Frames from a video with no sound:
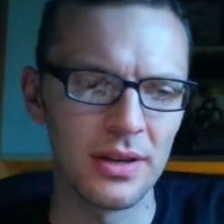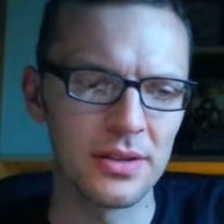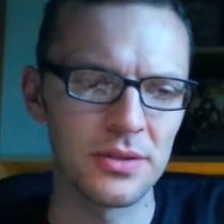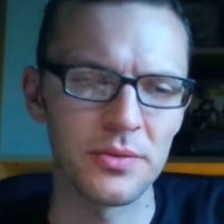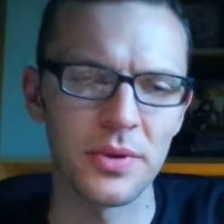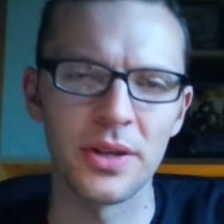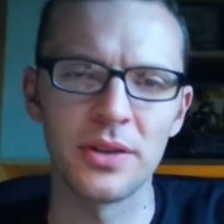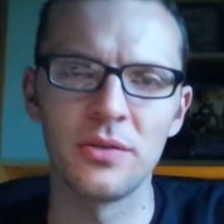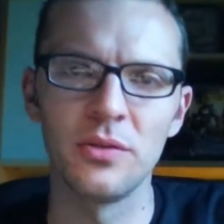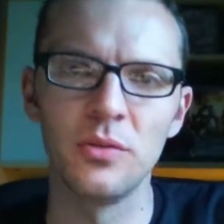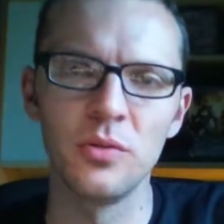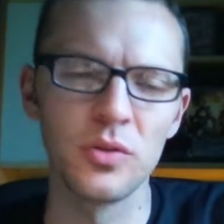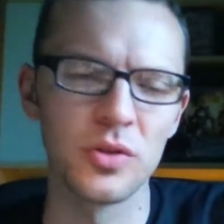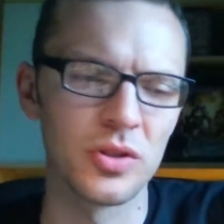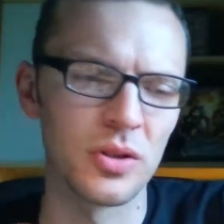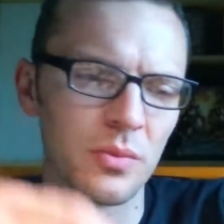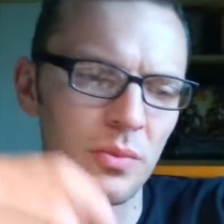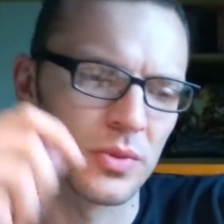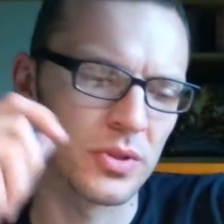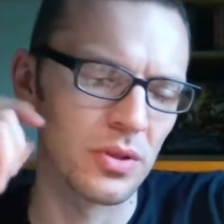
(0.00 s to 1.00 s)
Tried to do
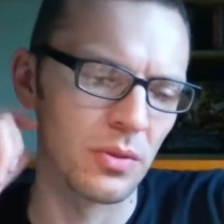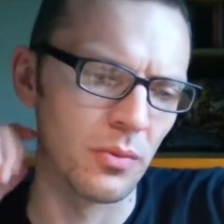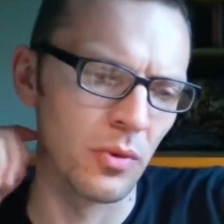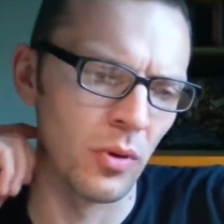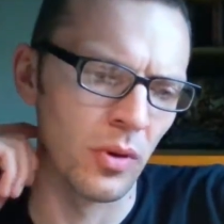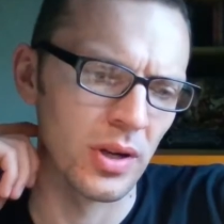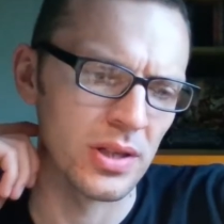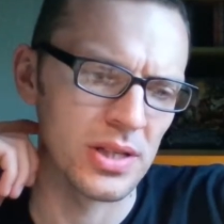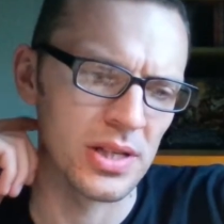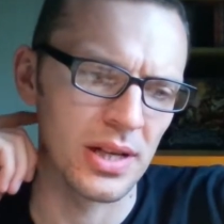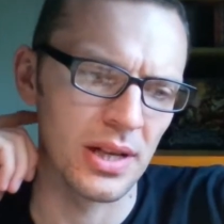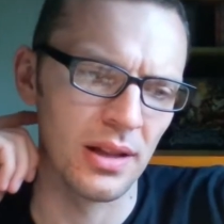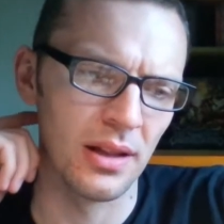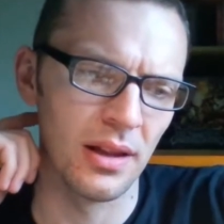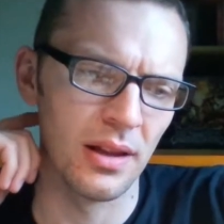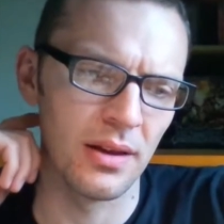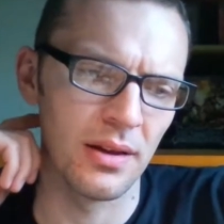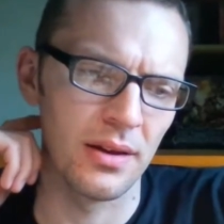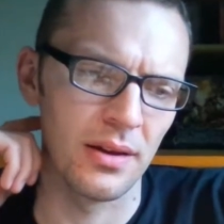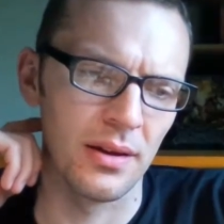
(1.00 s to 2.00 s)
some
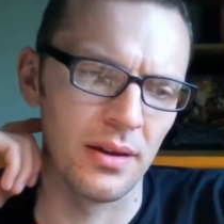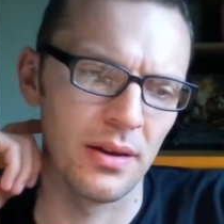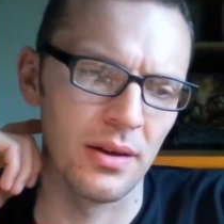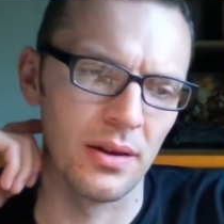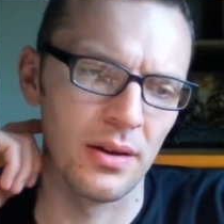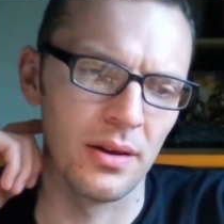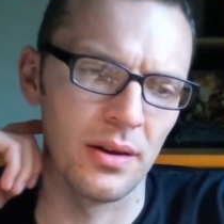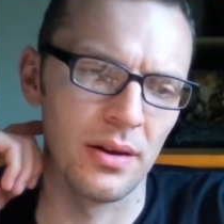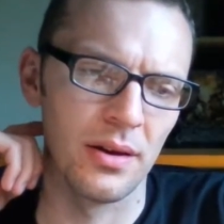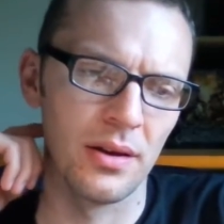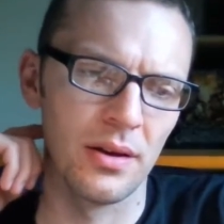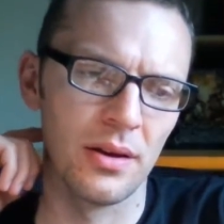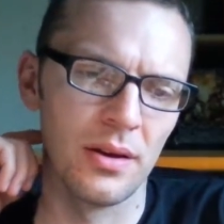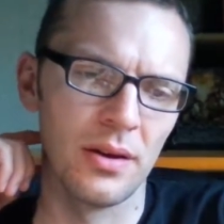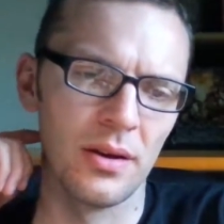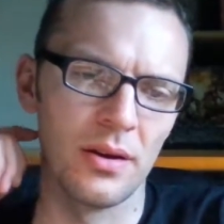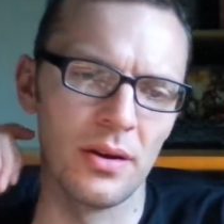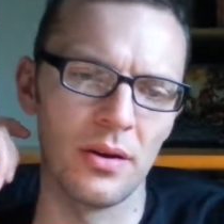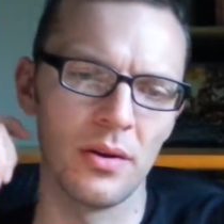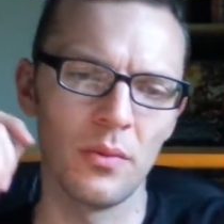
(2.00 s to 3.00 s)
OSL
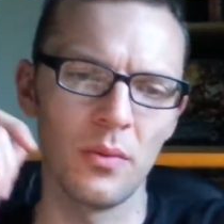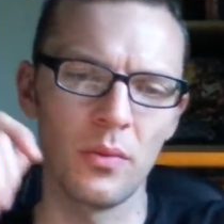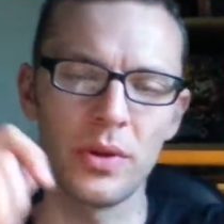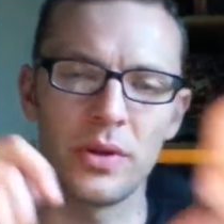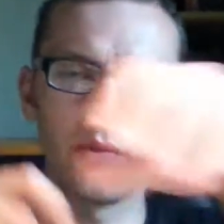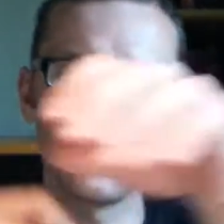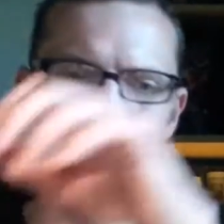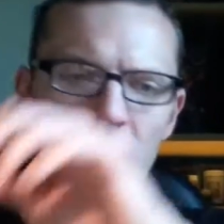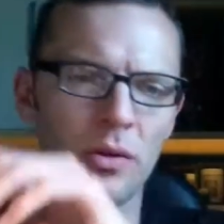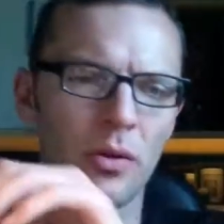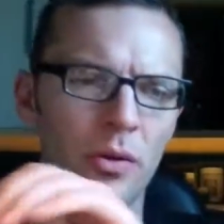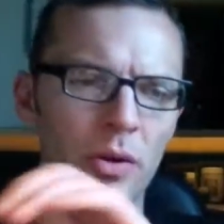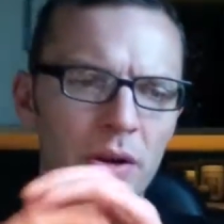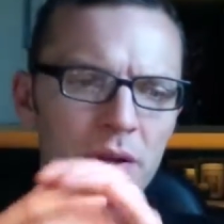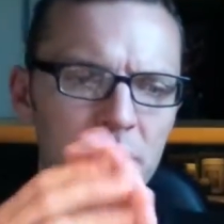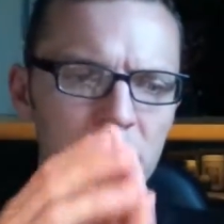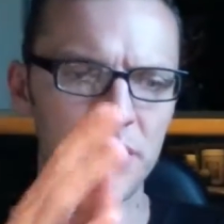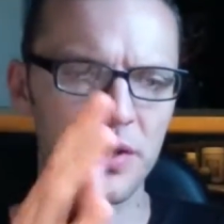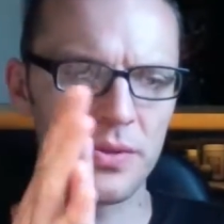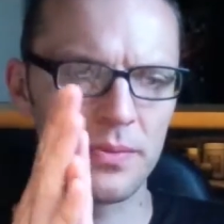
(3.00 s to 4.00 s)
with
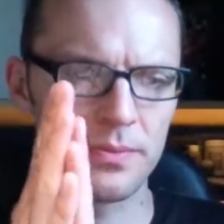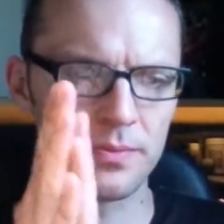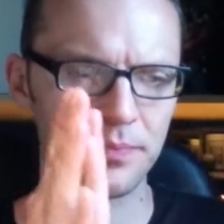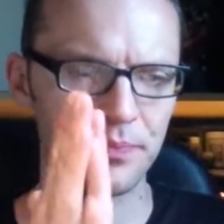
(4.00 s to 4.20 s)
orange.